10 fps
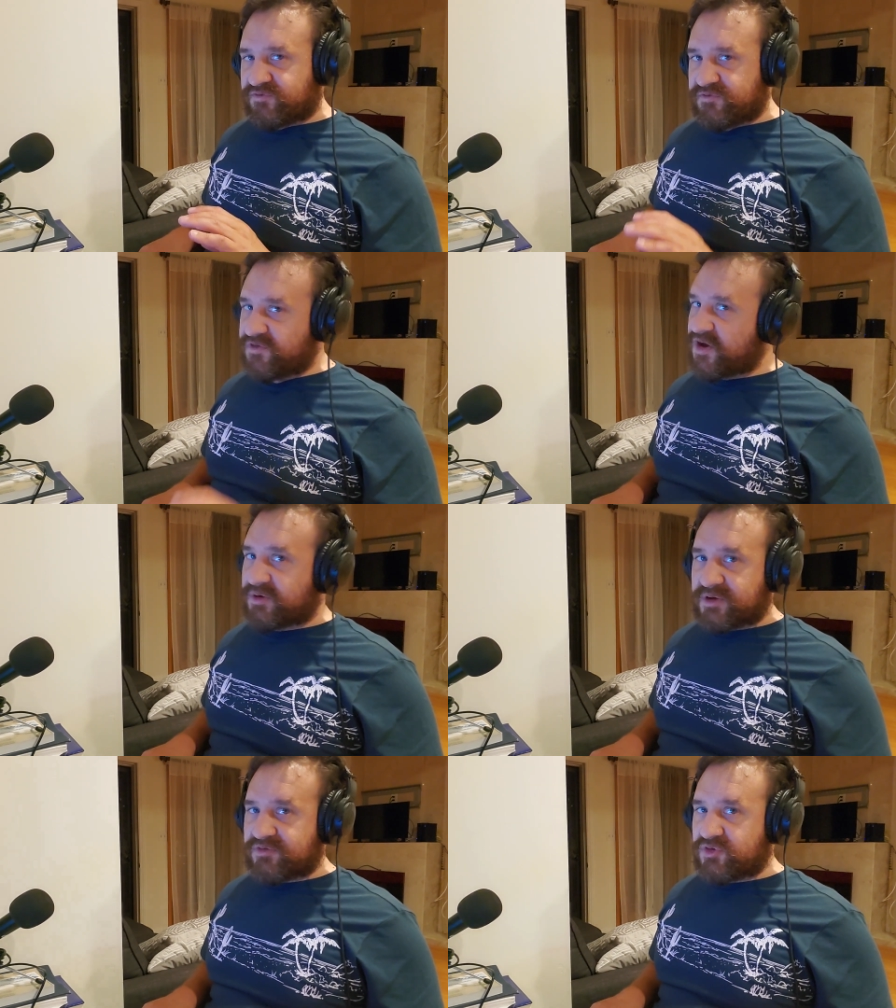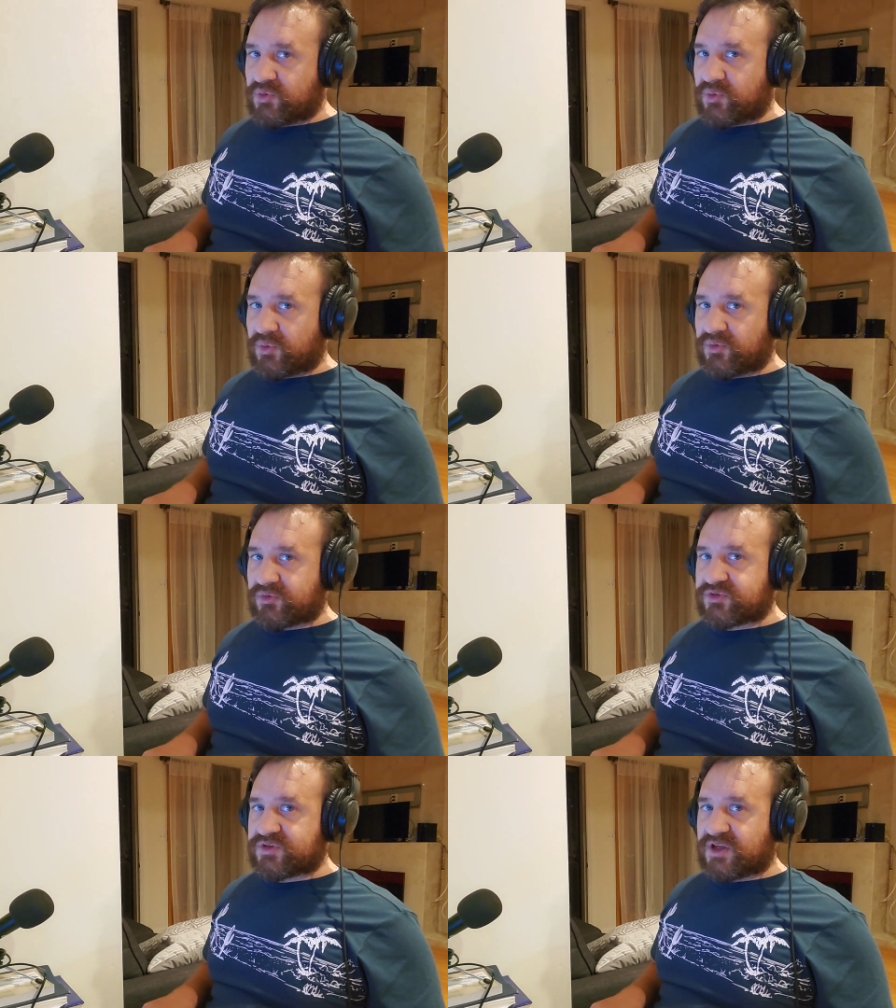very few
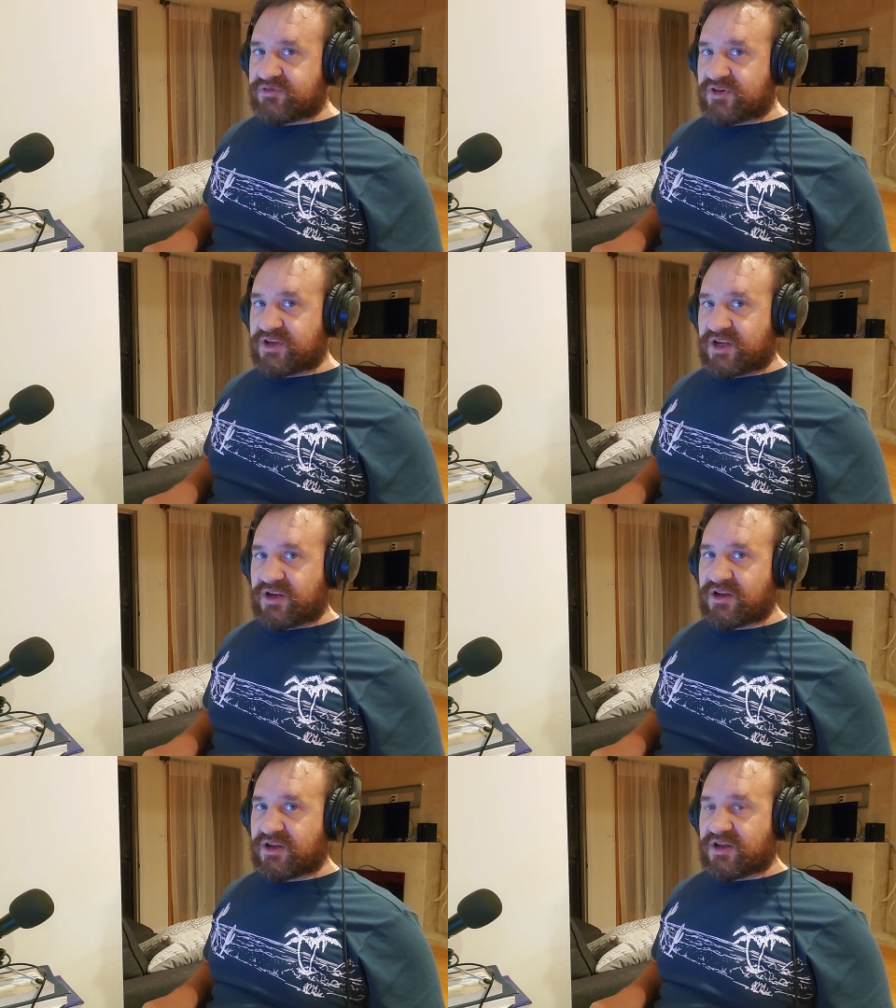rules, if any.